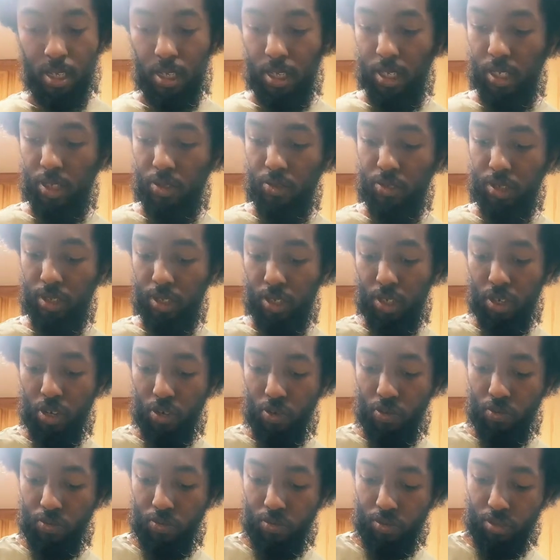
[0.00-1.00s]
and you should
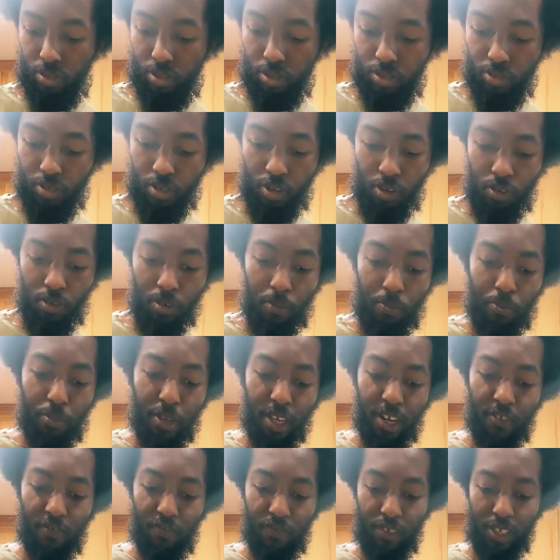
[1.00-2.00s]
know, the
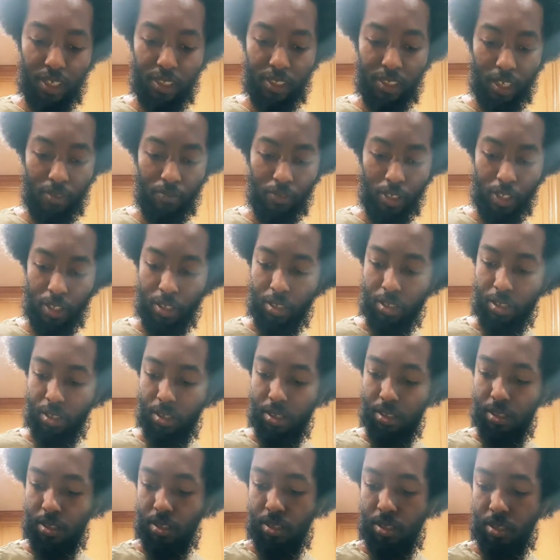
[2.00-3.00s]
benefits of it.
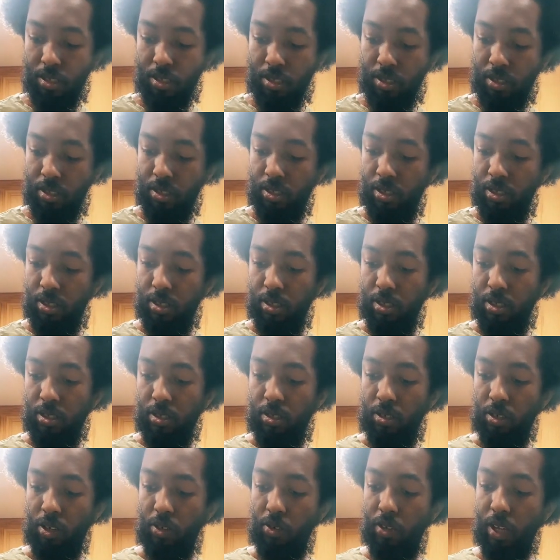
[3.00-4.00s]

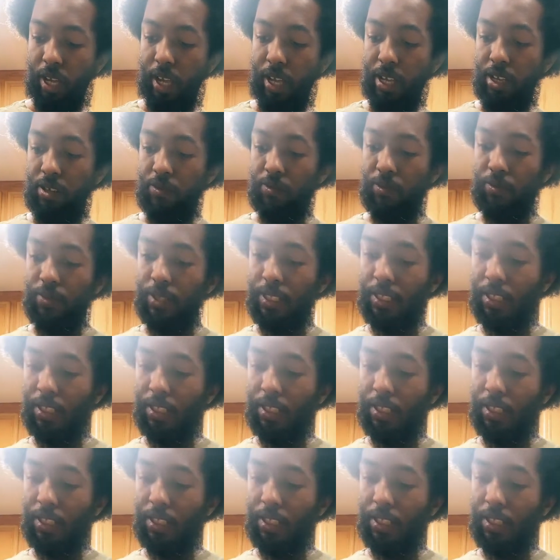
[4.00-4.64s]
Okay, when we